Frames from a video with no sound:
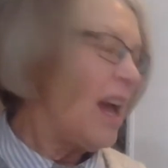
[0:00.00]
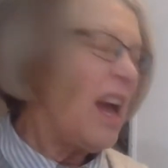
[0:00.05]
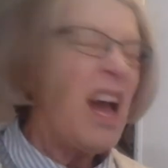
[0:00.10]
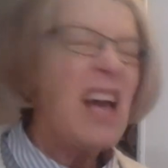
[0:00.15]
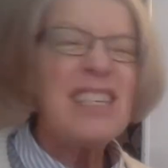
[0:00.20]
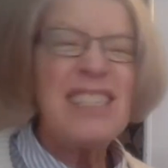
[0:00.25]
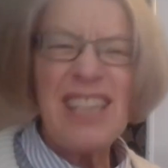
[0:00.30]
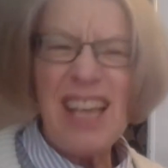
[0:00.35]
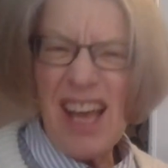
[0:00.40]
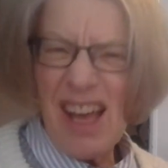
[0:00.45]

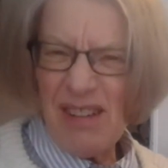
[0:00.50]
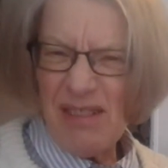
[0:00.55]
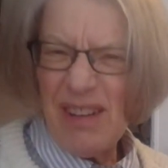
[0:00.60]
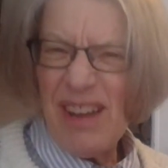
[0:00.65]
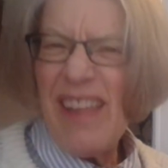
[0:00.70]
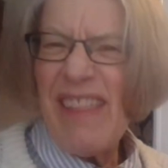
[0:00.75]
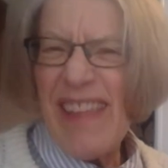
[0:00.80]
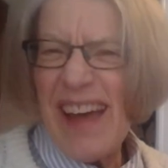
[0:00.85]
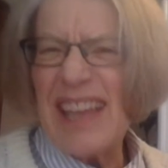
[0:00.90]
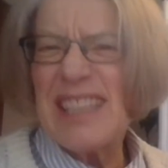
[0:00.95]
So
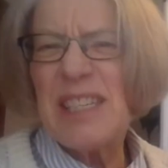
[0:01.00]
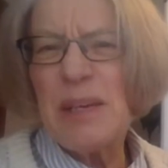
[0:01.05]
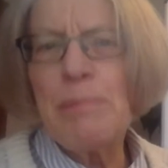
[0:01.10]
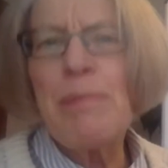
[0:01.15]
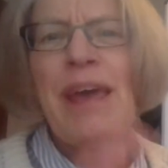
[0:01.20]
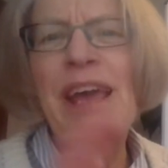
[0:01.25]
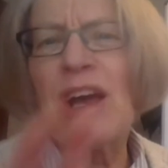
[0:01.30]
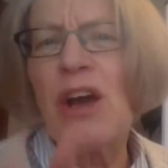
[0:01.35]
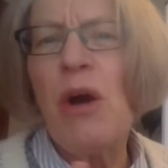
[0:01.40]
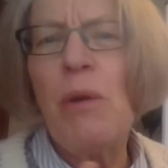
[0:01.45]
that's a
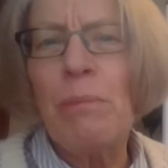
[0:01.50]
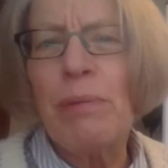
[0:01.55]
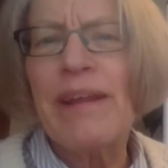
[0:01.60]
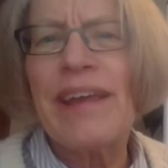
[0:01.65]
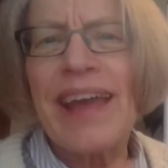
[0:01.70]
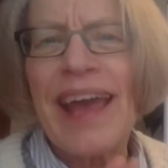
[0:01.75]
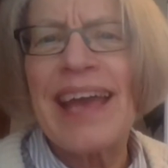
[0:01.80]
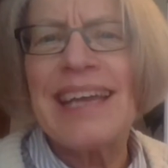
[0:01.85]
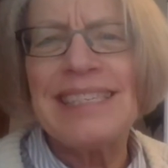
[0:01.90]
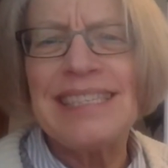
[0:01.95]
bit
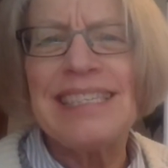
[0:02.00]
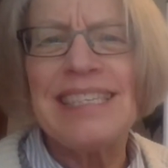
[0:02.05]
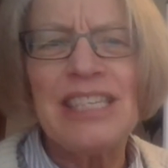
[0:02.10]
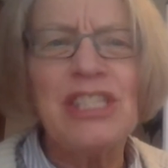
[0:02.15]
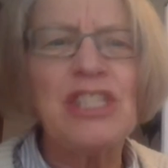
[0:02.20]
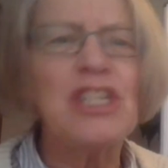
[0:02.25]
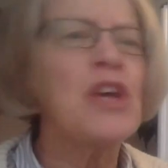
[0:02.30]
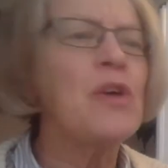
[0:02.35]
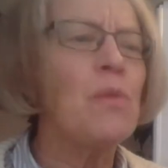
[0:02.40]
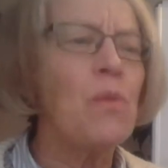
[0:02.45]
complicated, and
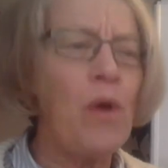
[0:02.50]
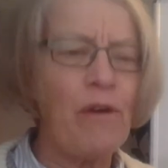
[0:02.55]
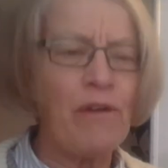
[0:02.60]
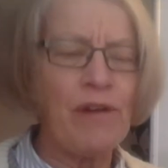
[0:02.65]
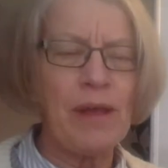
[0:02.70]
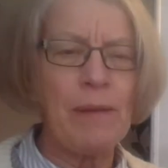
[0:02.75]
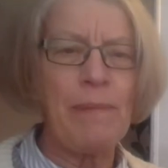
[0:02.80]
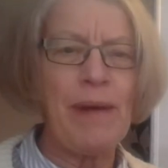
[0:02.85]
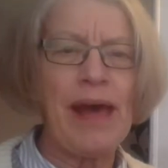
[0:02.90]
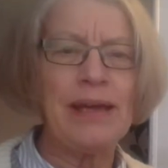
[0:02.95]
don't
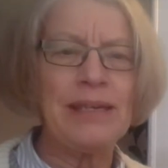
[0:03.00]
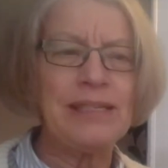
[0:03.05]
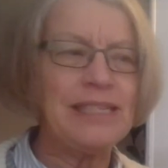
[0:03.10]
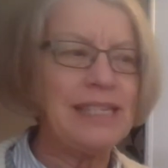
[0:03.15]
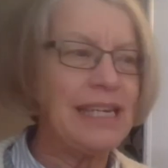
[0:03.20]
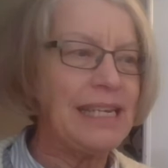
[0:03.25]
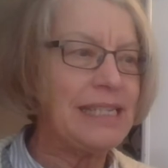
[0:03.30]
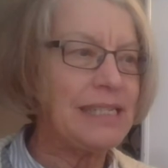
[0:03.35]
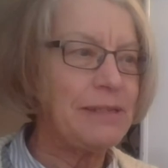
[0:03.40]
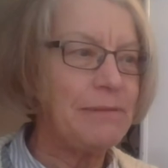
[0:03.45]
worry about
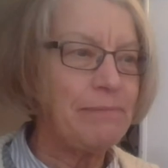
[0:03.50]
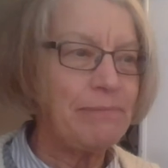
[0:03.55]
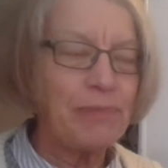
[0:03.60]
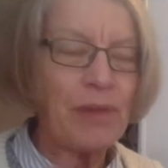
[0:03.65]
it.